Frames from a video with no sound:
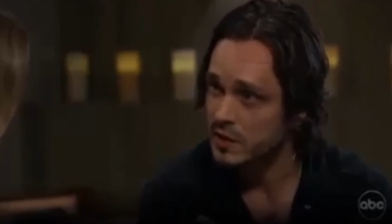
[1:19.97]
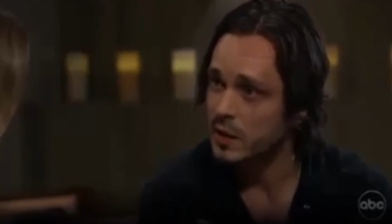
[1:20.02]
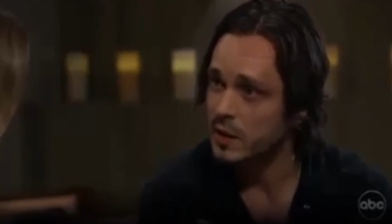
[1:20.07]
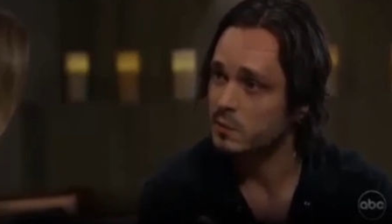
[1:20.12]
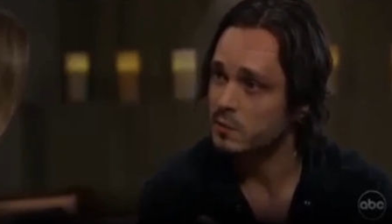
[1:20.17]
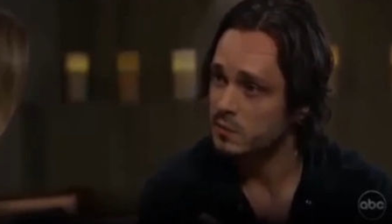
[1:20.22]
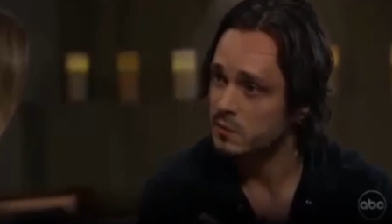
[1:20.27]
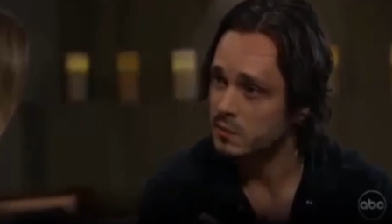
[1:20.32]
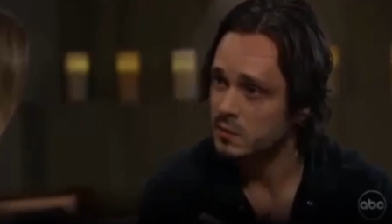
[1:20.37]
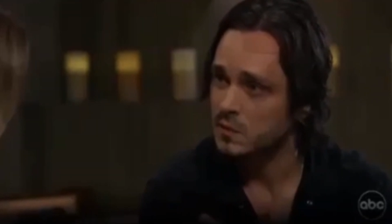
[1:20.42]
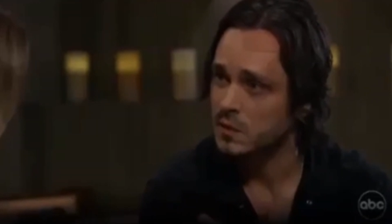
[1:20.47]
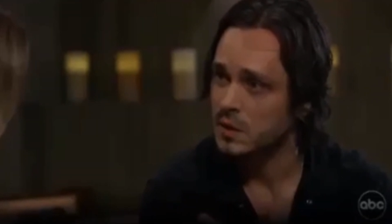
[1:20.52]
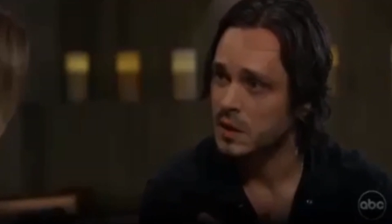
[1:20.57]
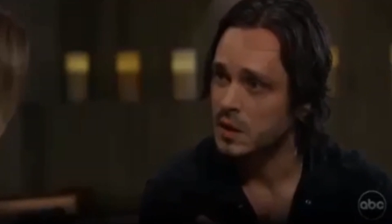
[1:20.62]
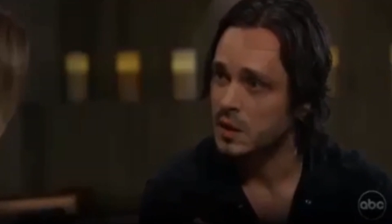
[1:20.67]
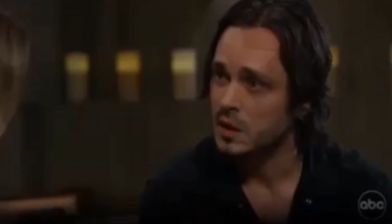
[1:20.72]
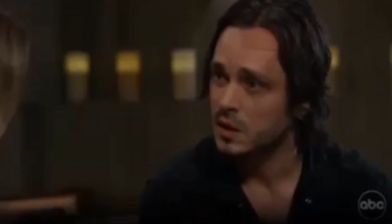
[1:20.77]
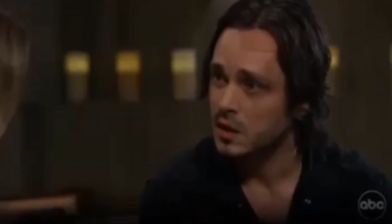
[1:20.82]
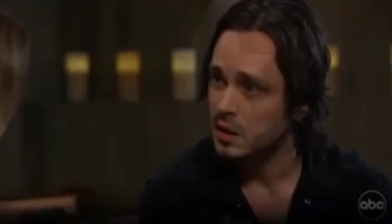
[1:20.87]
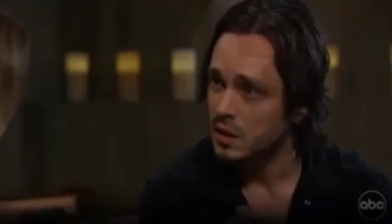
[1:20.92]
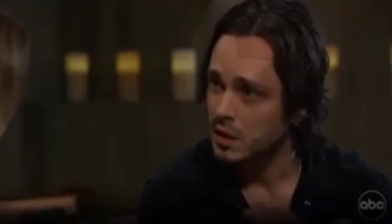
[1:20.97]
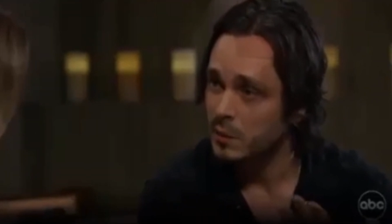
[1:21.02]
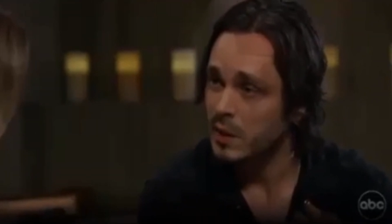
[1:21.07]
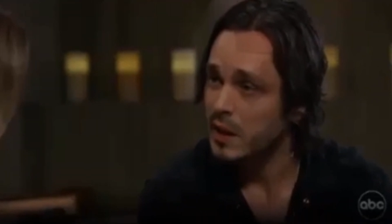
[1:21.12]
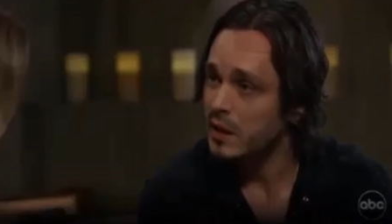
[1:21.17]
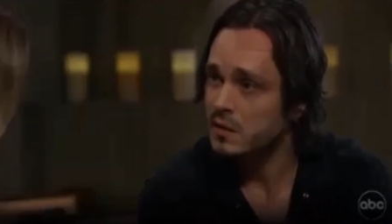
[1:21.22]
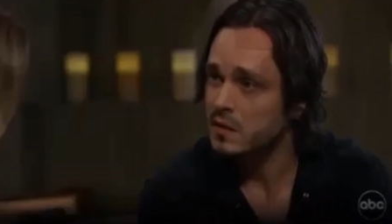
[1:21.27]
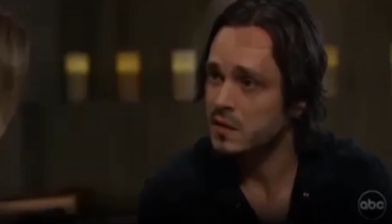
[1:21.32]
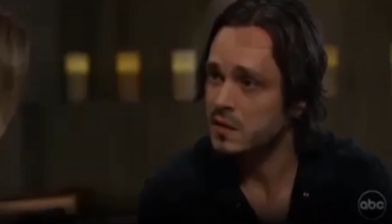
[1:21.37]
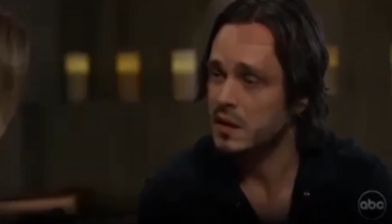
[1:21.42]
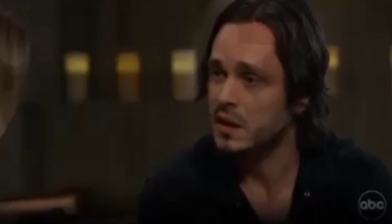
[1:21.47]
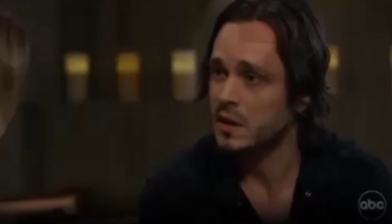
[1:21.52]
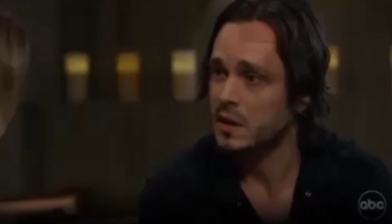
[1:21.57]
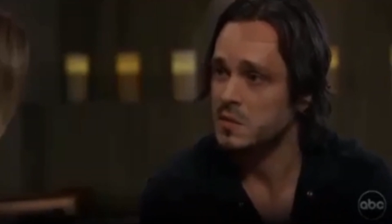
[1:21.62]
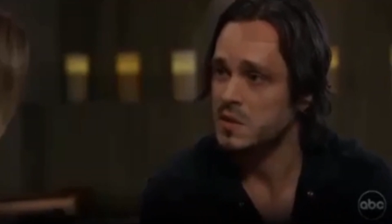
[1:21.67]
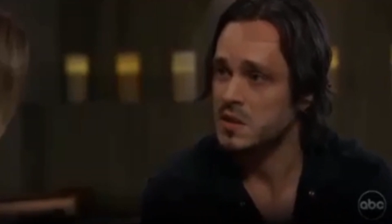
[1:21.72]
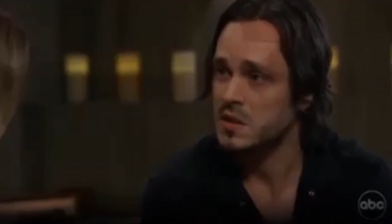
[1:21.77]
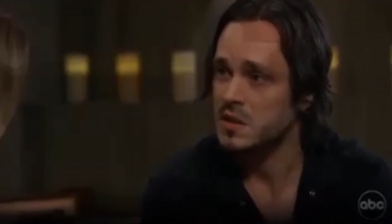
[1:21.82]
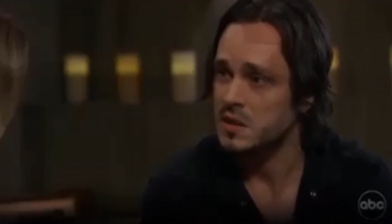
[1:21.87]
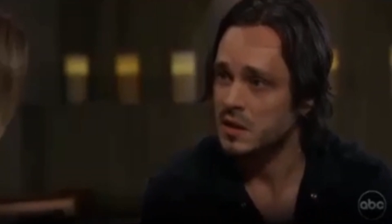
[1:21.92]
I'm healthy.
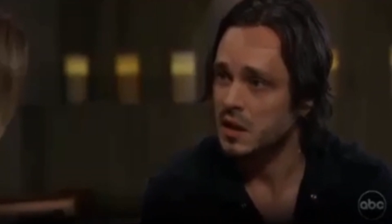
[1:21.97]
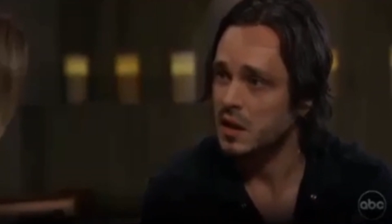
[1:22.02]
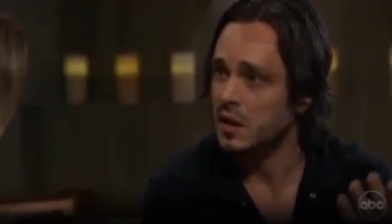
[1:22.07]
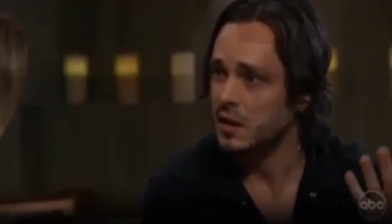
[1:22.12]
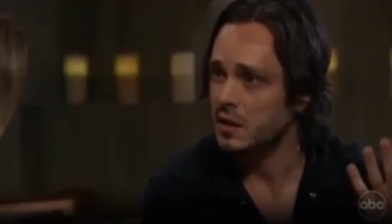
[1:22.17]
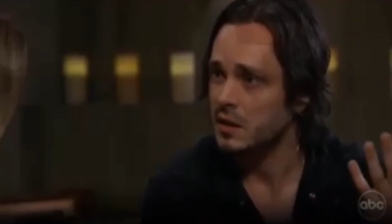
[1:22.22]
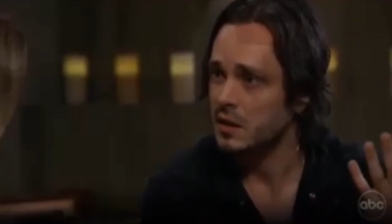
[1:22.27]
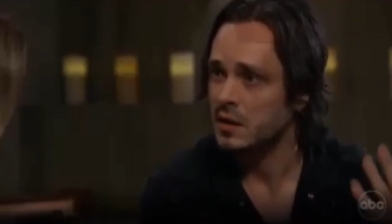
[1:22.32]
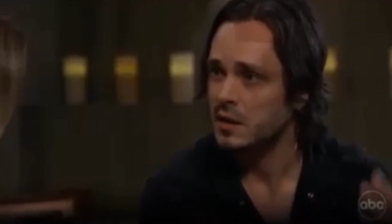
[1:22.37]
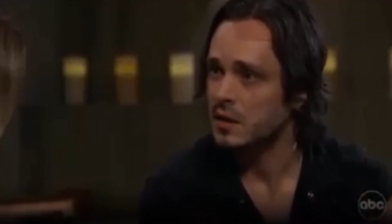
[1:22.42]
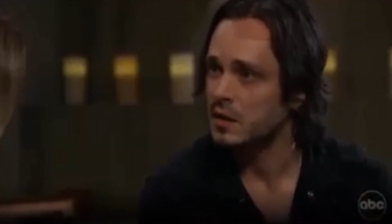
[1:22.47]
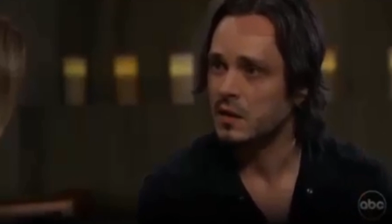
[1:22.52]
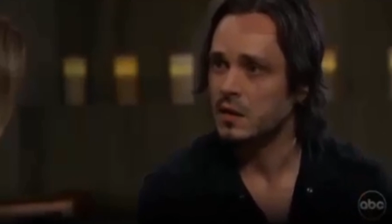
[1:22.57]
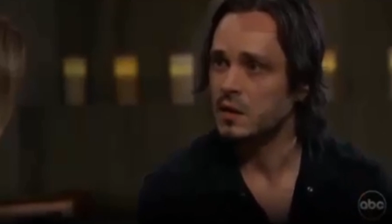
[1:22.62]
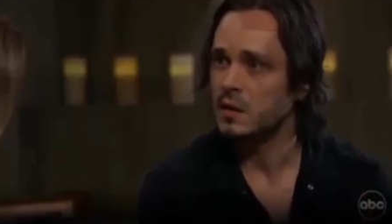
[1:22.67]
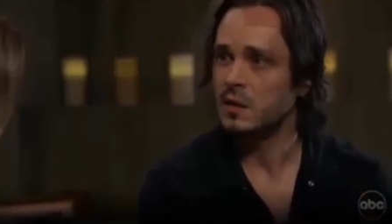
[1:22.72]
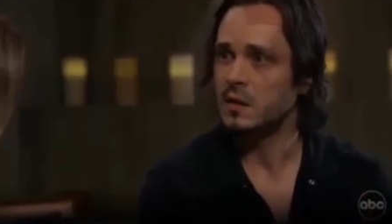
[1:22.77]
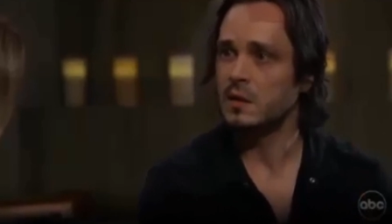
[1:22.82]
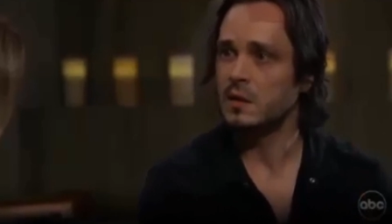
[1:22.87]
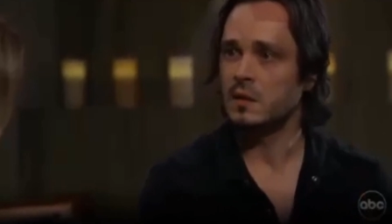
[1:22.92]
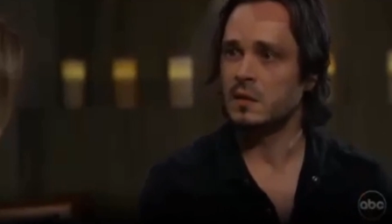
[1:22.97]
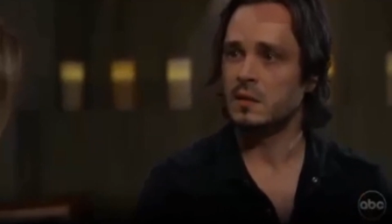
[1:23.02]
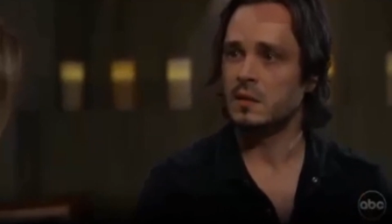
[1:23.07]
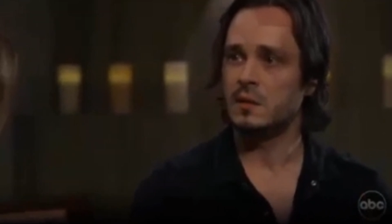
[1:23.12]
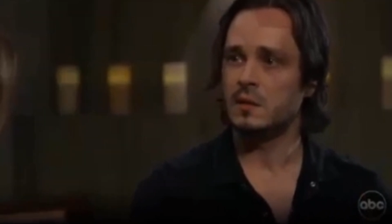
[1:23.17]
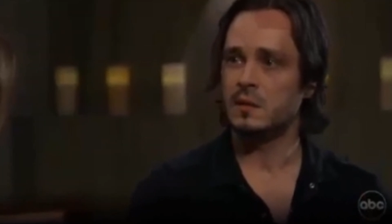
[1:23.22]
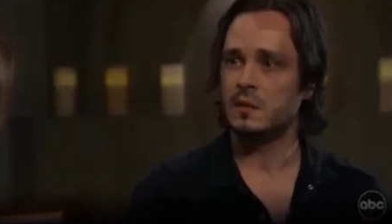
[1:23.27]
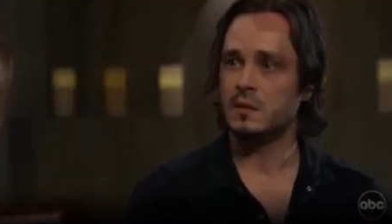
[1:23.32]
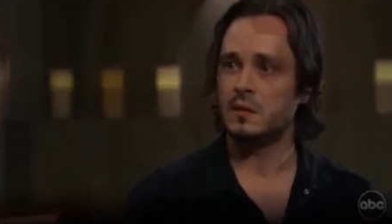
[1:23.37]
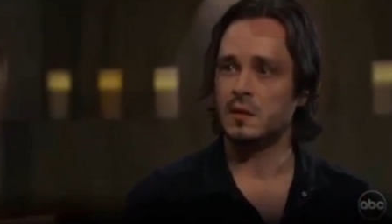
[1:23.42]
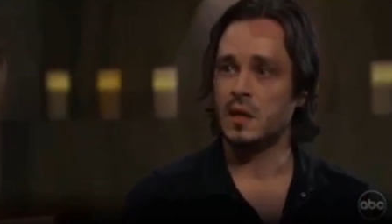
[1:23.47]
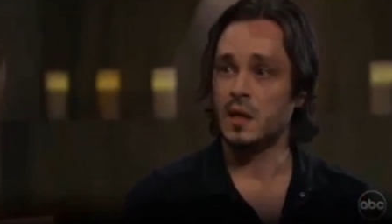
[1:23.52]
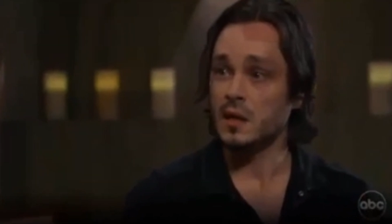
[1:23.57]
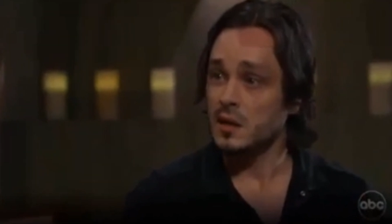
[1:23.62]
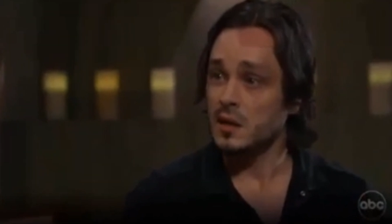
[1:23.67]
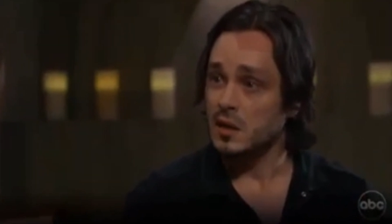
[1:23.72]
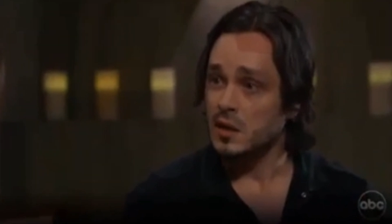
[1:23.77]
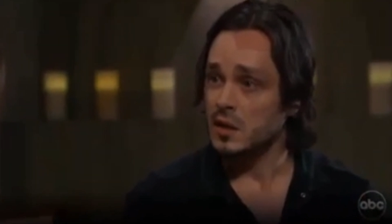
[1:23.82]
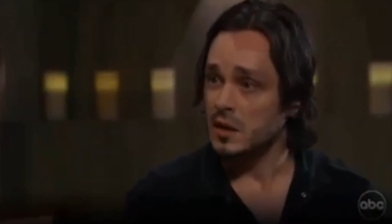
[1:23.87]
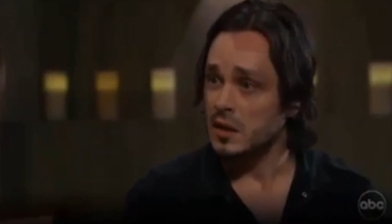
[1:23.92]
I'm just not
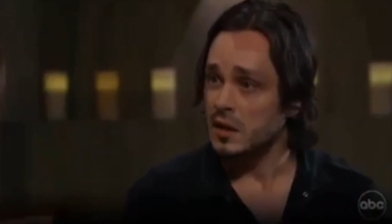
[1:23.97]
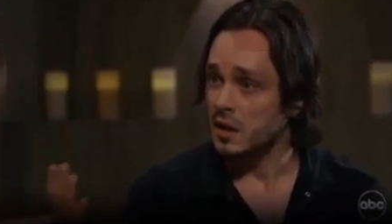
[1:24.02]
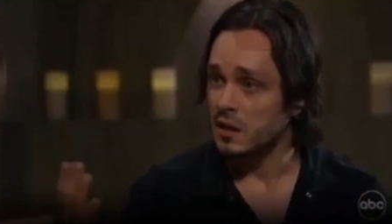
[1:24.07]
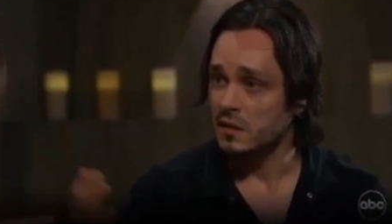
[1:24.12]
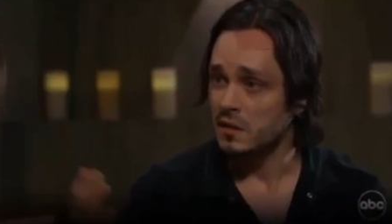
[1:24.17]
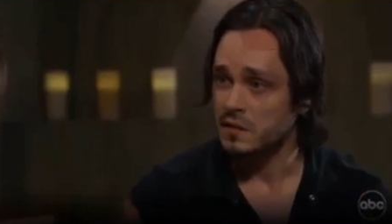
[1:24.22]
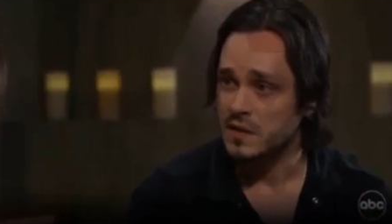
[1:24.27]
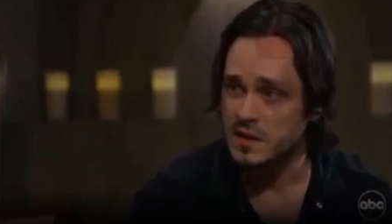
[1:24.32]
good enough to